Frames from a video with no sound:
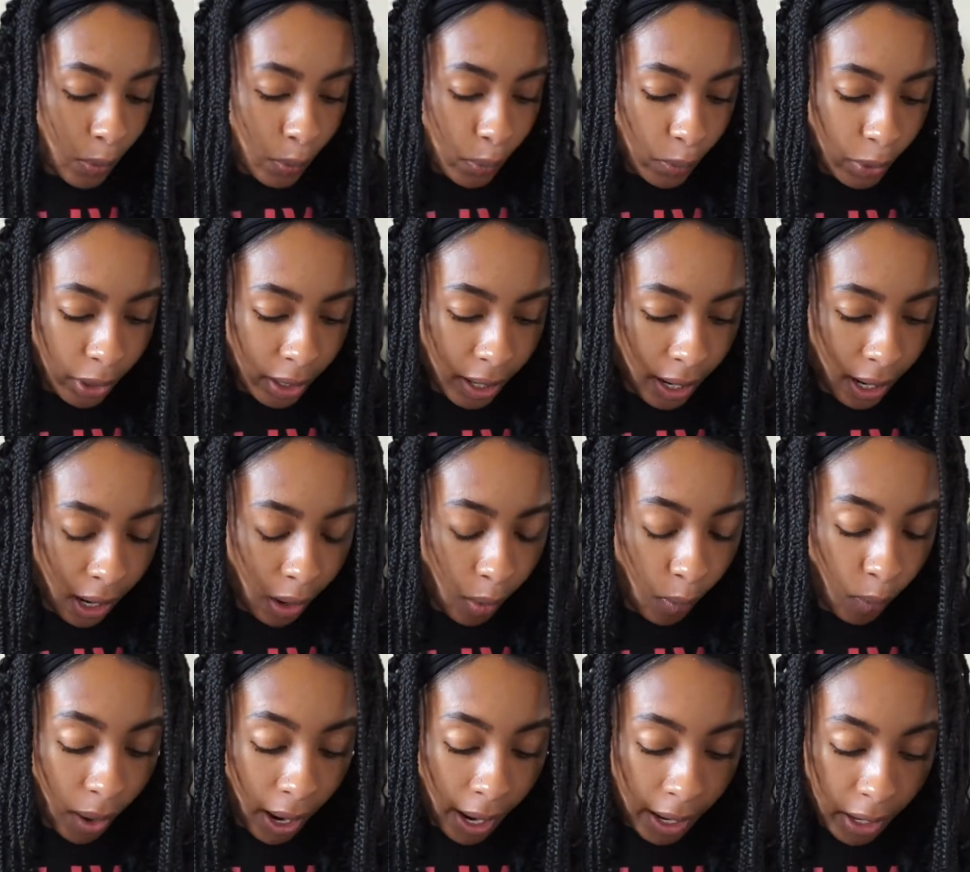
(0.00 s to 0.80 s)
We're
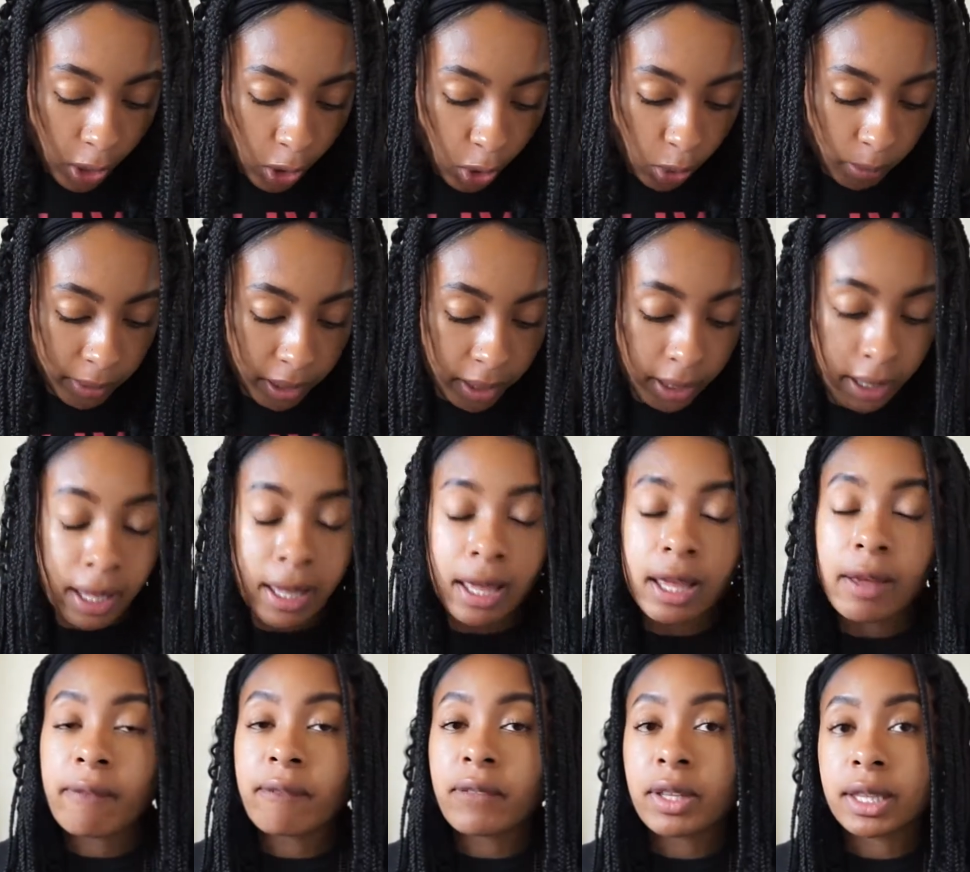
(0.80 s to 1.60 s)
at Wyoming.
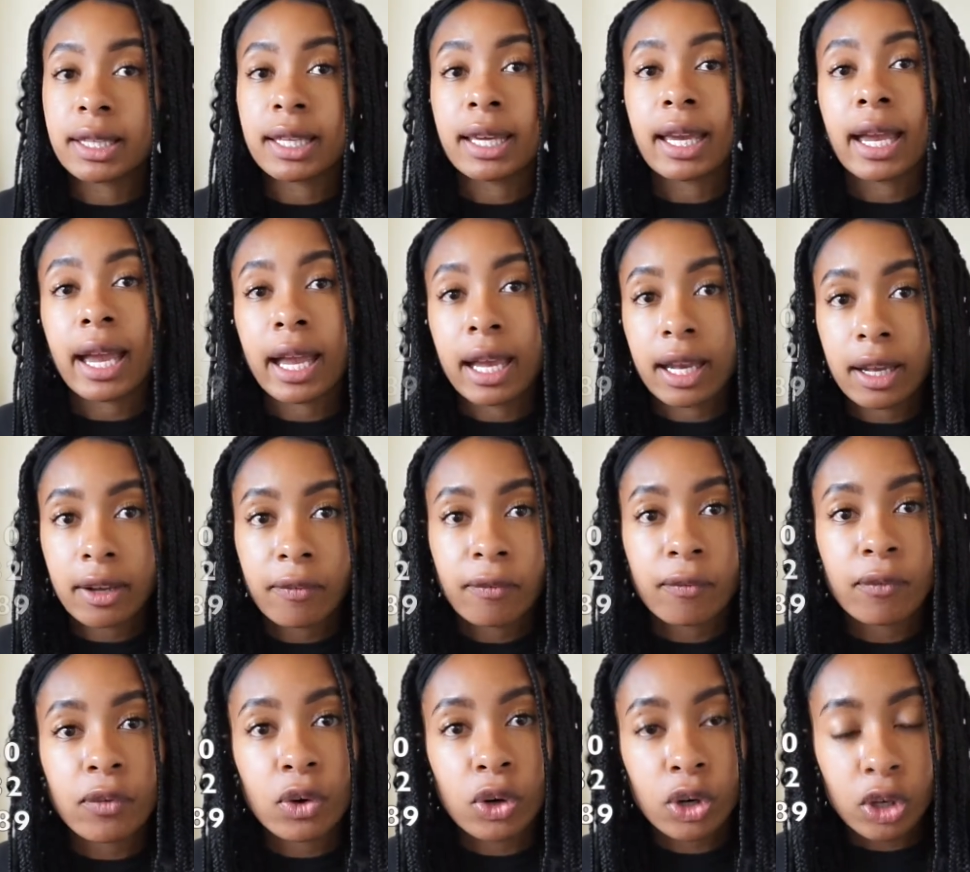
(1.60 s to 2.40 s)

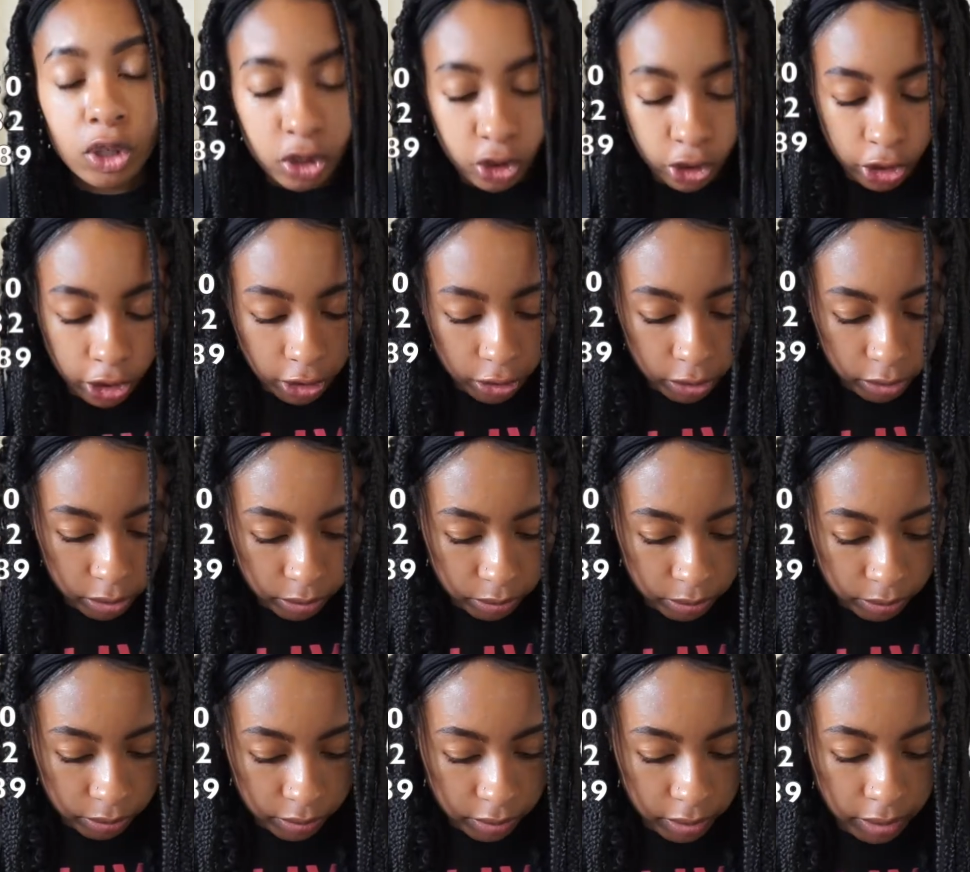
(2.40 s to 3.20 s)
58 for a
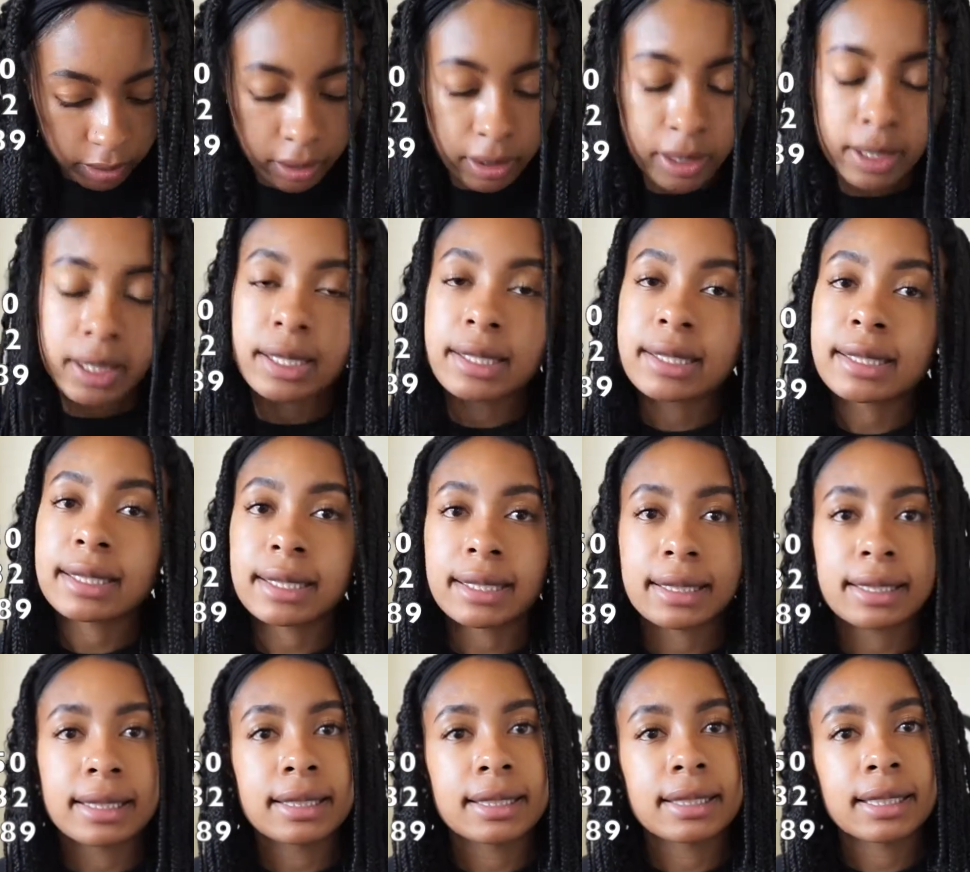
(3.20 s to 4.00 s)
low,
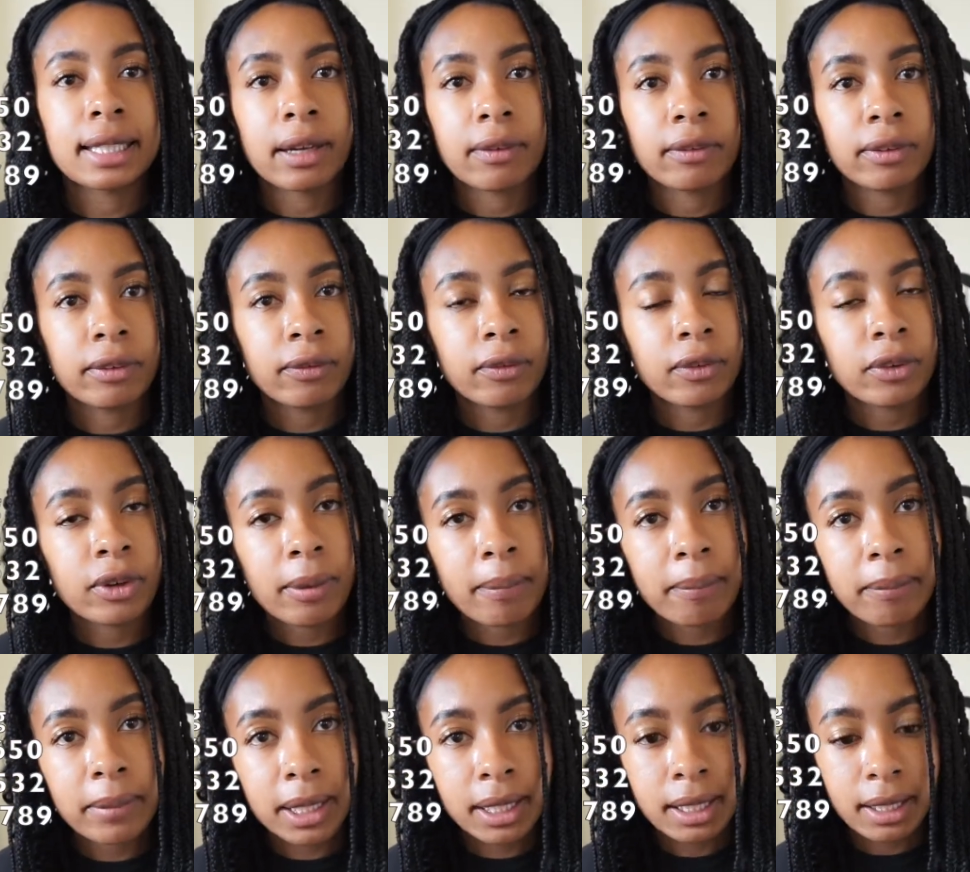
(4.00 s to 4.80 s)
67 for a
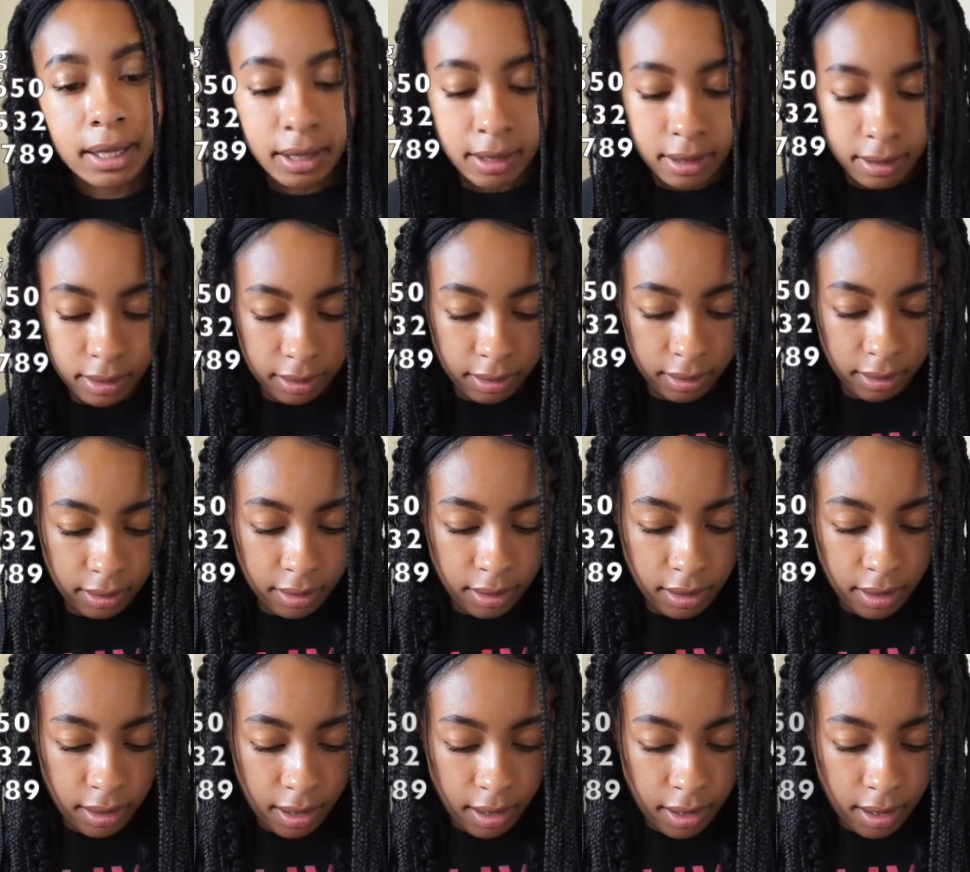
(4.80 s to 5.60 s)
median,
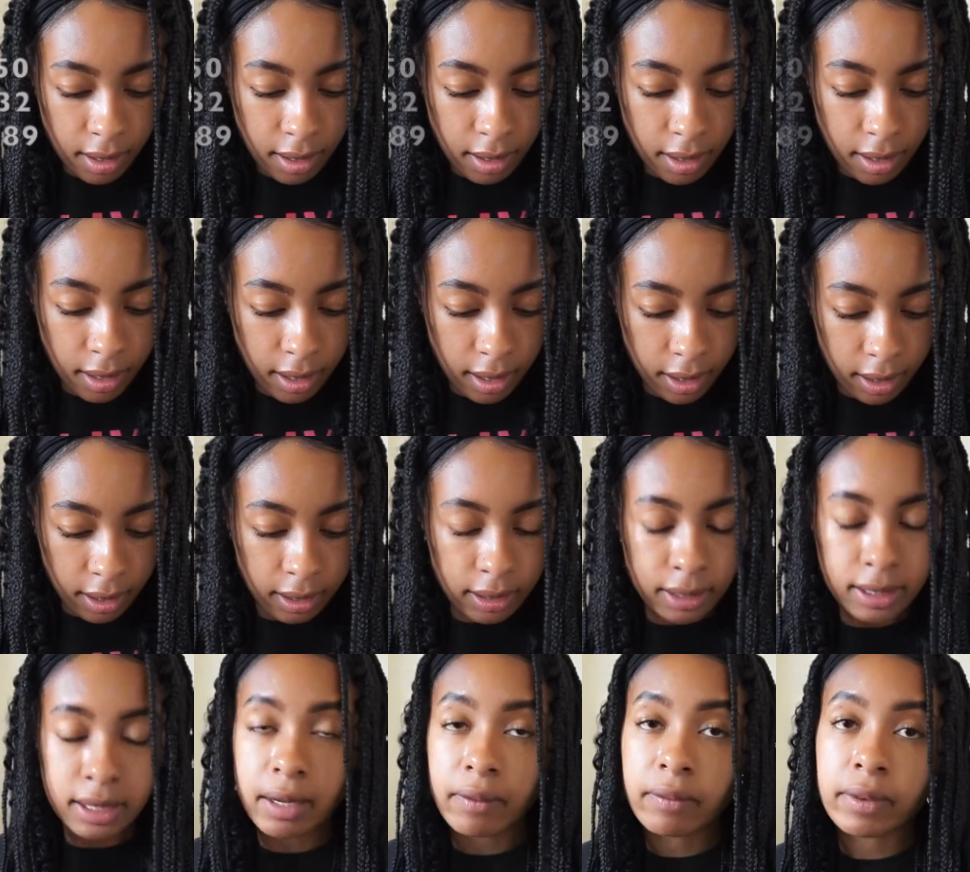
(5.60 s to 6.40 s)

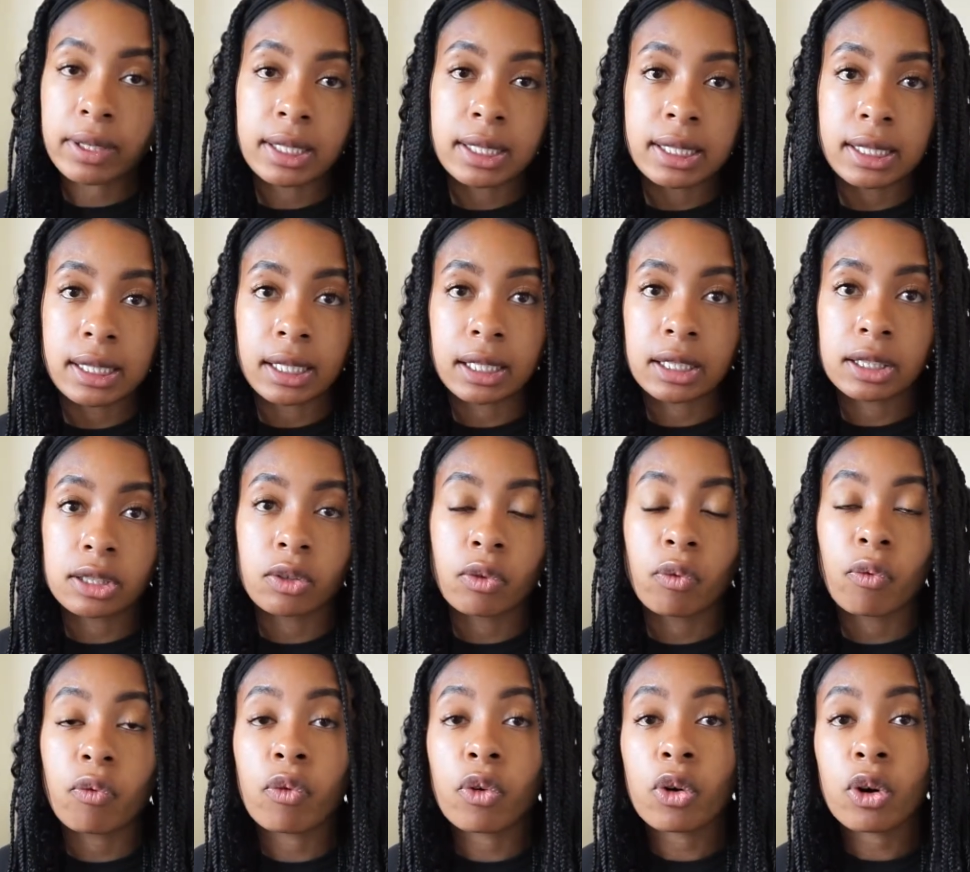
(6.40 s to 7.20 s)
and 76
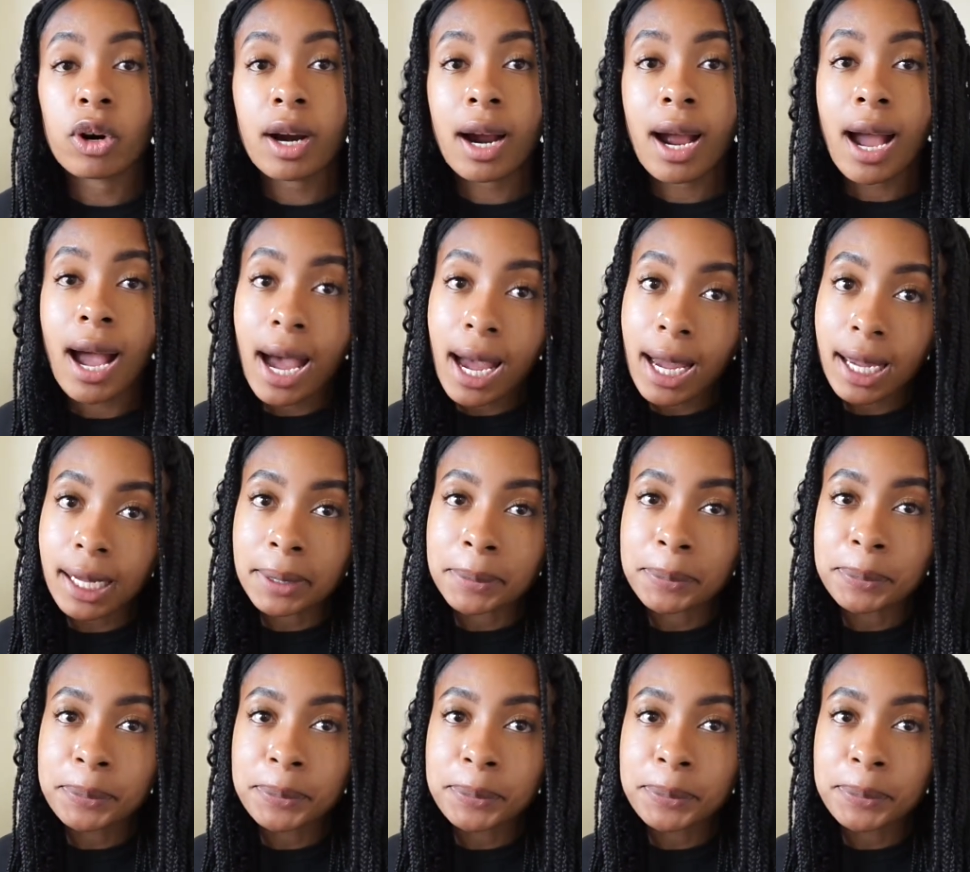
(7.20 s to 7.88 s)
for a high.